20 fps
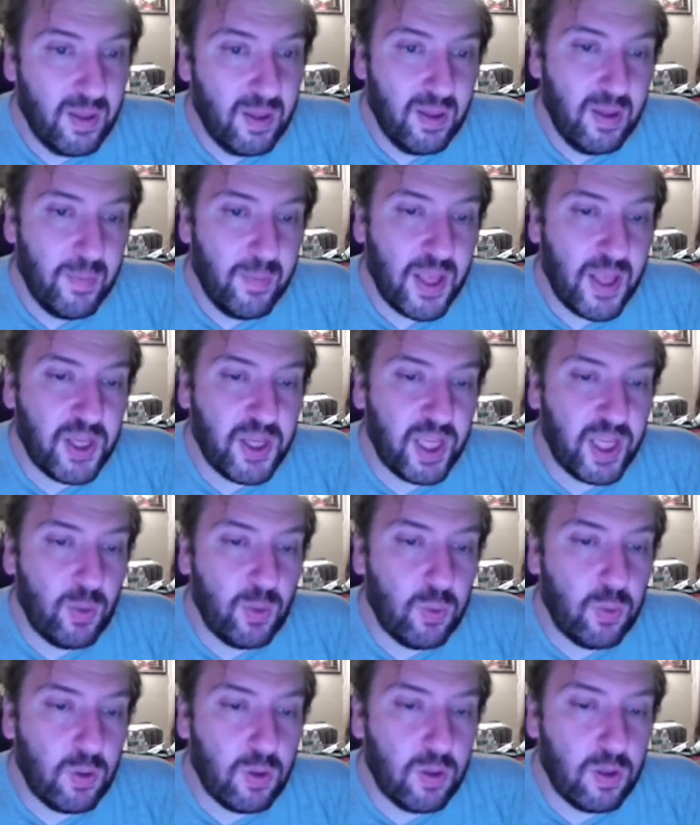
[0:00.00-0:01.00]
Magic Key
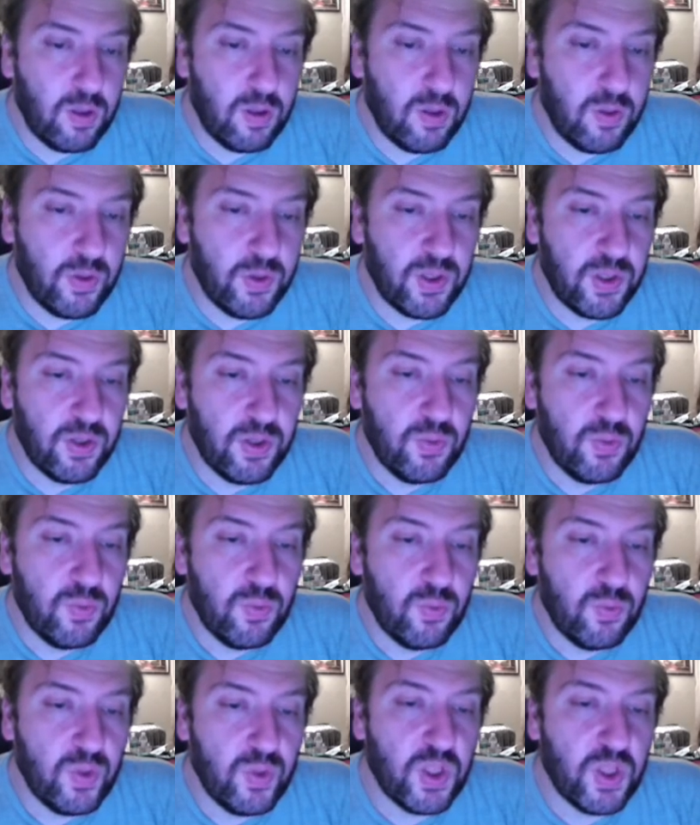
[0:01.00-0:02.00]
World.
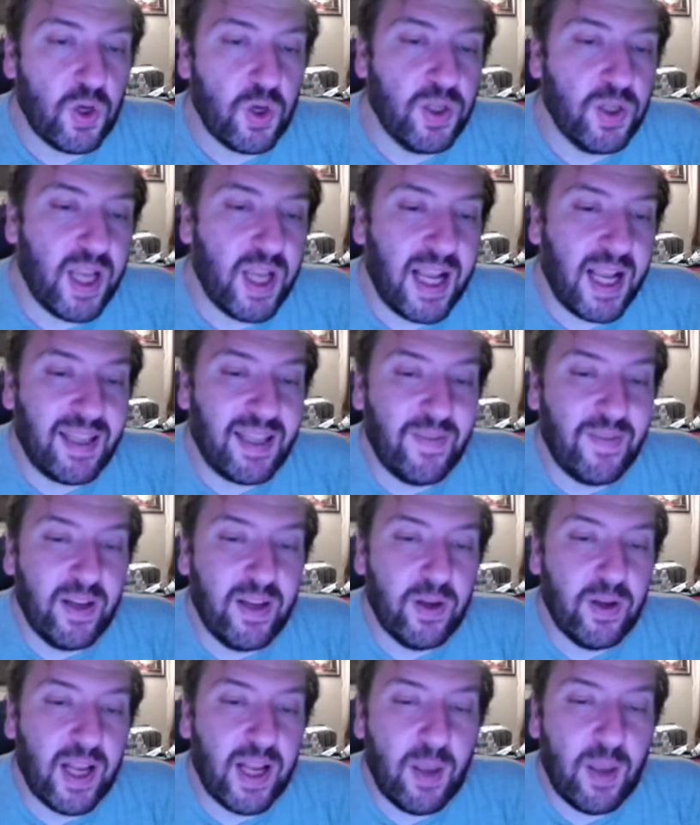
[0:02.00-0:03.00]
When this card is activated, you
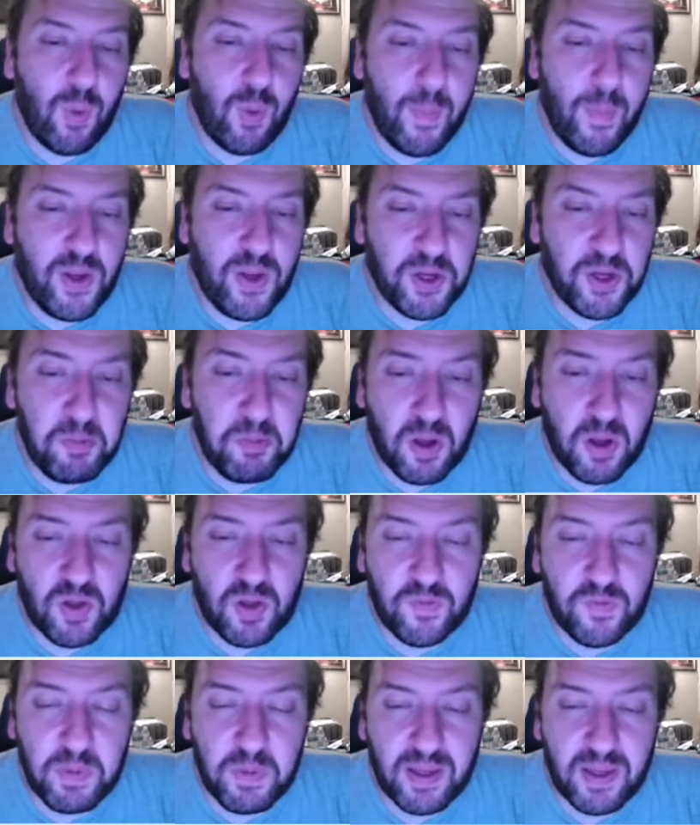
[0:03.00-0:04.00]
can add 1 Magic Key monster
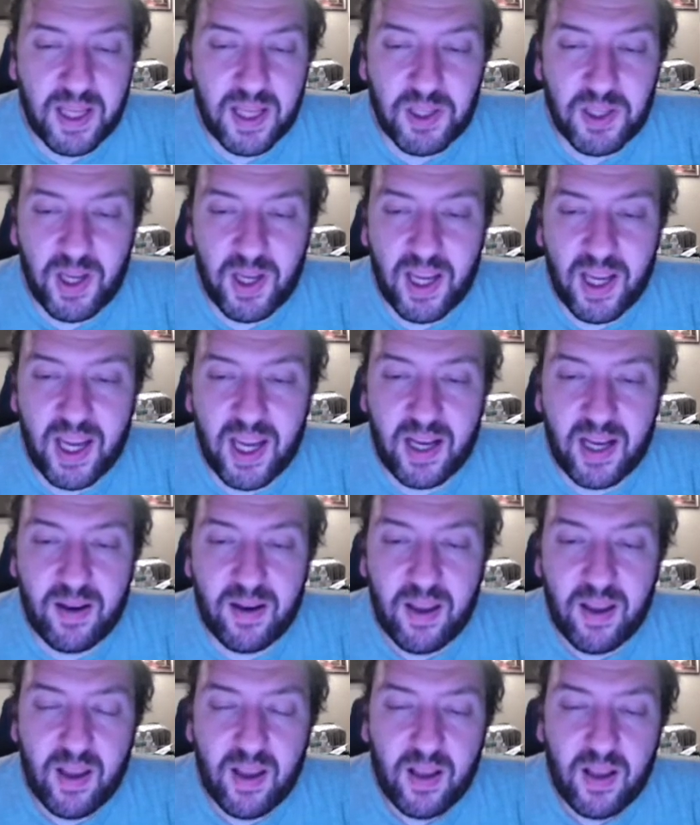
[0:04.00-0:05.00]
from your deck to your hand.
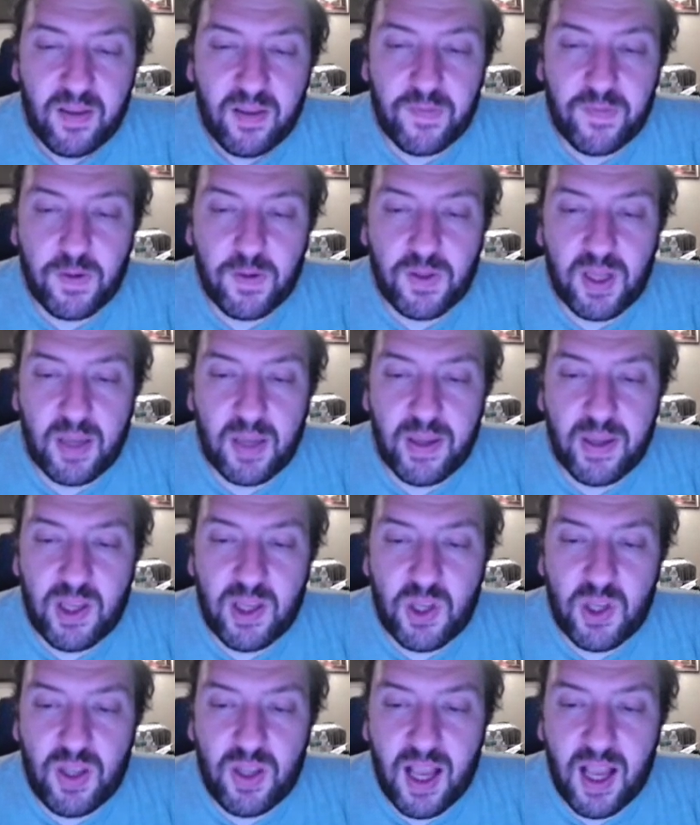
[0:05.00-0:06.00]
The first time
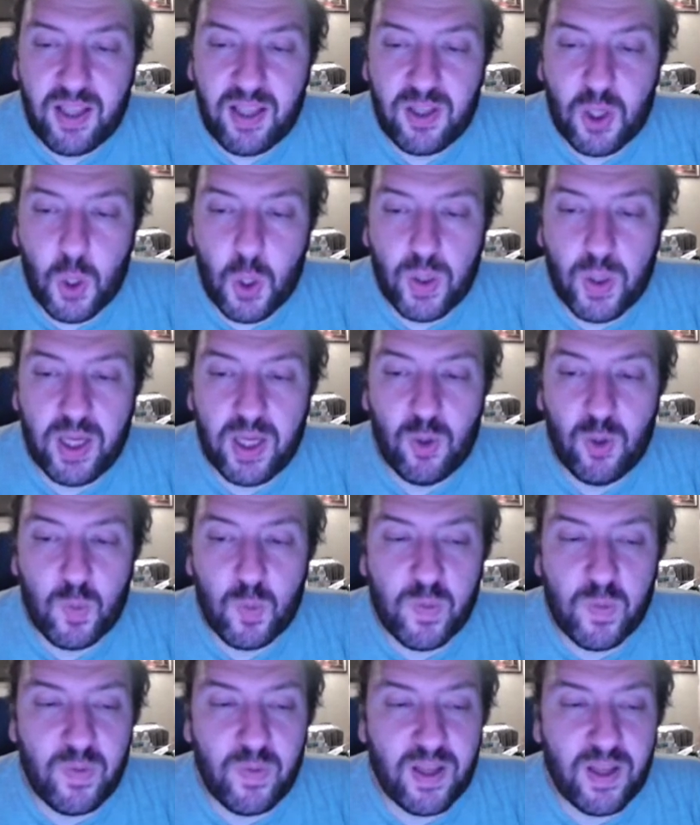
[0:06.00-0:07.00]
each non-token normal
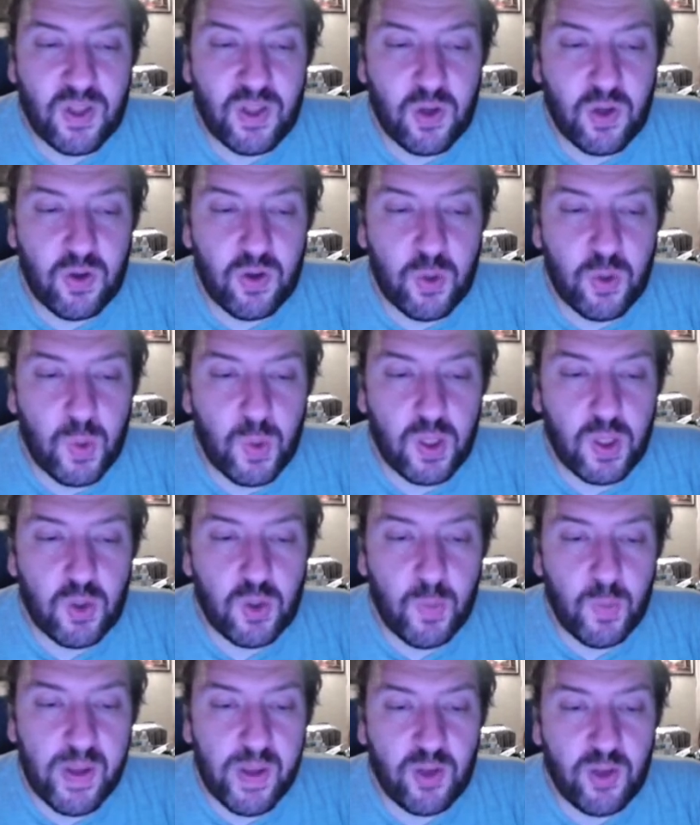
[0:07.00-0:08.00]
monster you will control
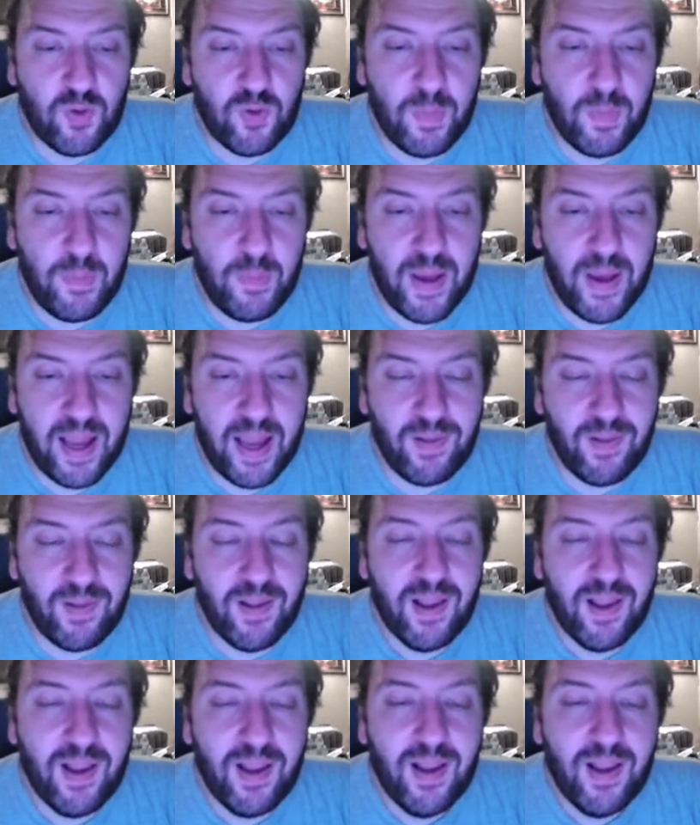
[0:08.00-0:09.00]
will be destroyed by battle
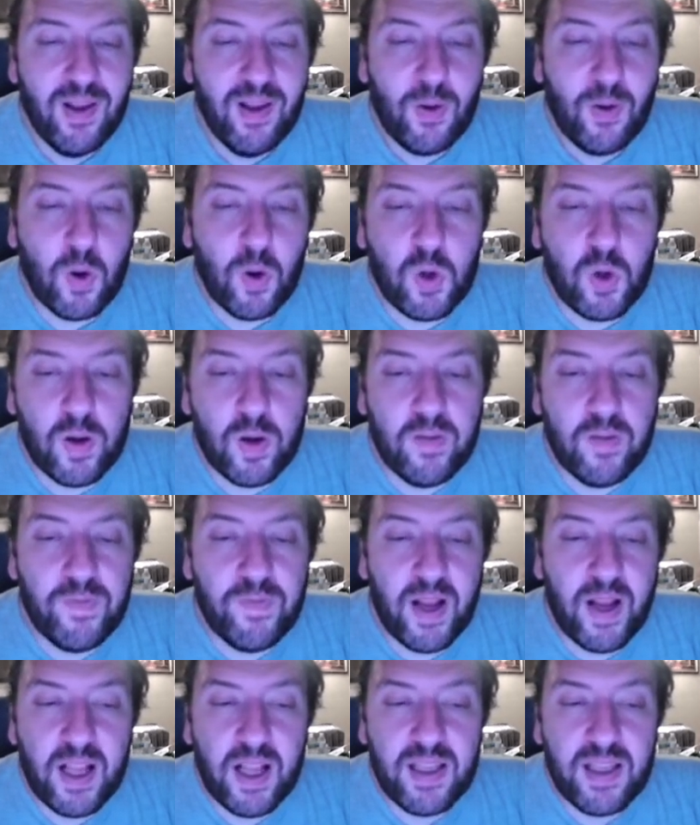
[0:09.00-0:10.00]
or card
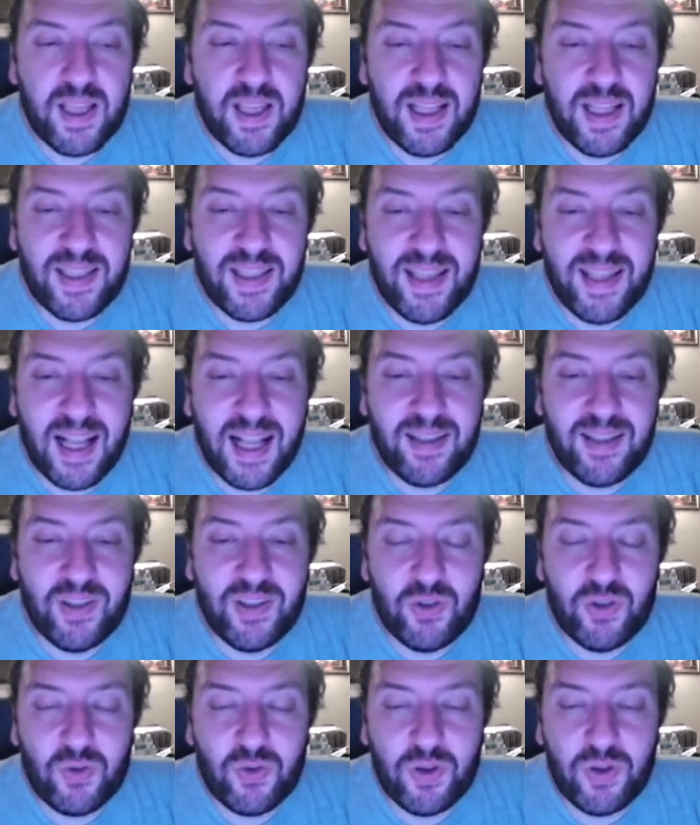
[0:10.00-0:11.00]
effect. It's not
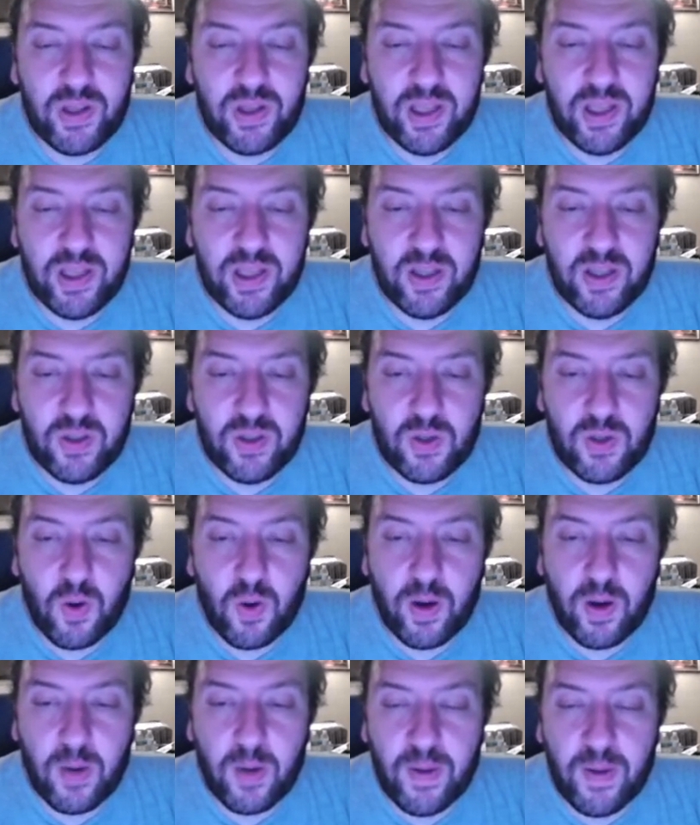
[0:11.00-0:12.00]
destroyed
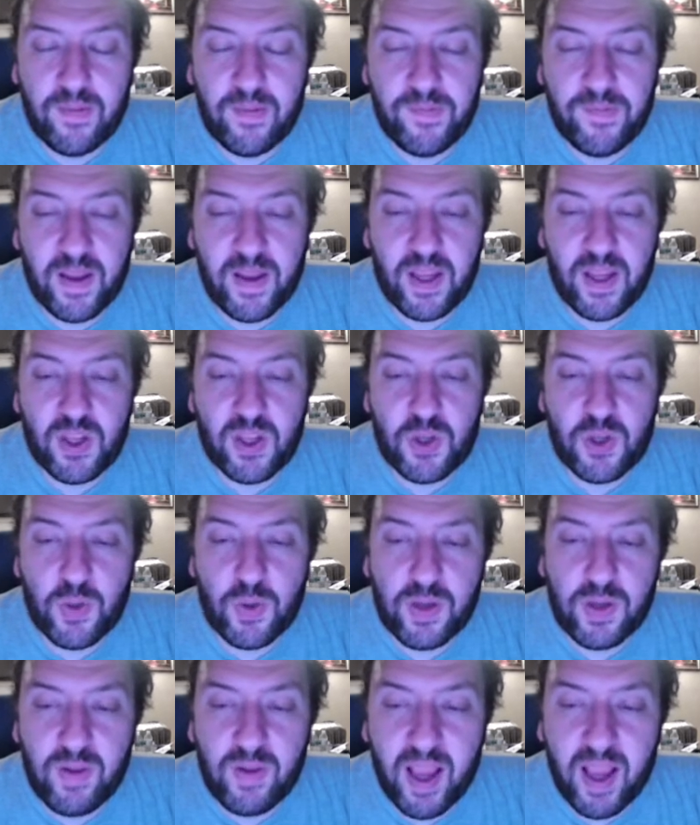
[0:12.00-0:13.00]
during your main phase. You
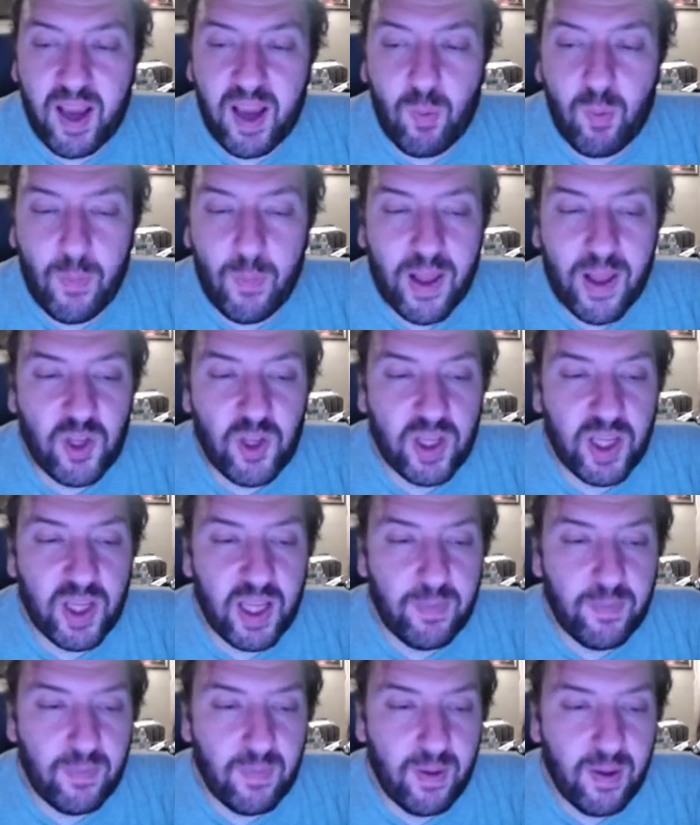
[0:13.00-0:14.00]
can add 1 Magic
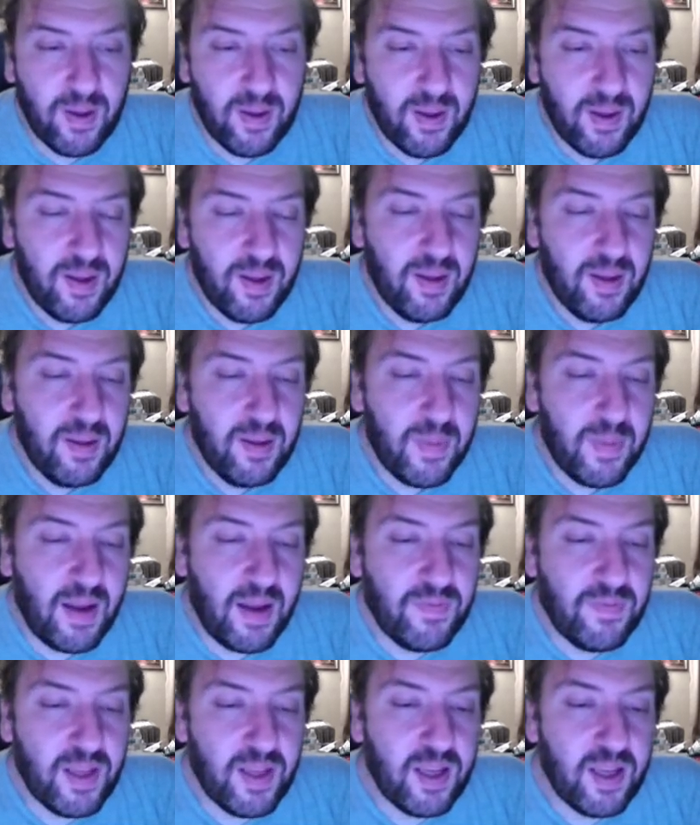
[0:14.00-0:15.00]
Key
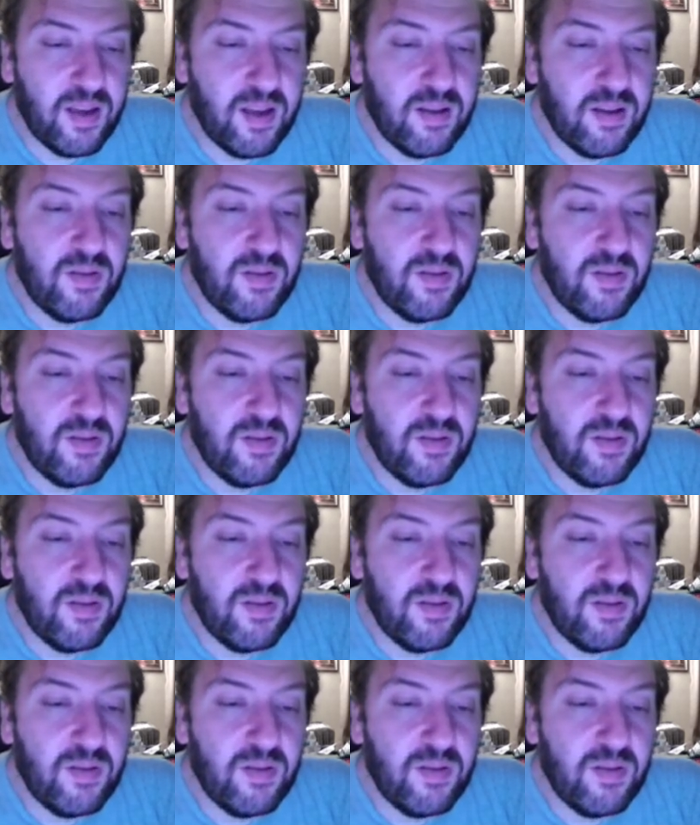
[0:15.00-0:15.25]
Maftea